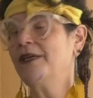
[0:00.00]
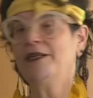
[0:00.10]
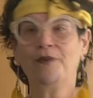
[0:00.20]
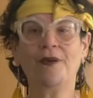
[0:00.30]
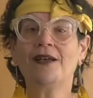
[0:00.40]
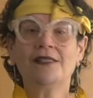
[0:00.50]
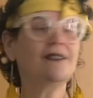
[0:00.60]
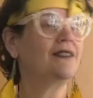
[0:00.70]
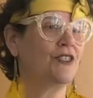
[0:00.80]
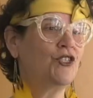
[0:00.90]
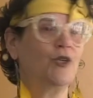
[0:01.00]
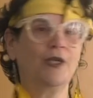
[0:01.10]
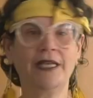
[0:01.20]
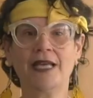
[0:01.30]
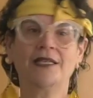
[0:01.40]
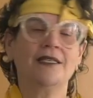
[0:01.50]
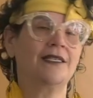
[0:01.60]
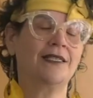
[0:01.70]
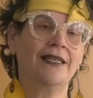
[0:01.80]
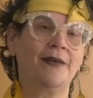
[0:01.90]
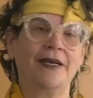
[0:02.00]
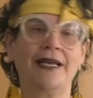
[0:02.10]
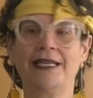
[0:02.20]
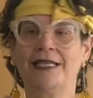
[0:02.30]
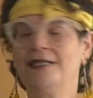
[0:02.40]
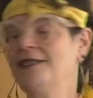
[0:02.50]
in process and in journey and in dilemma and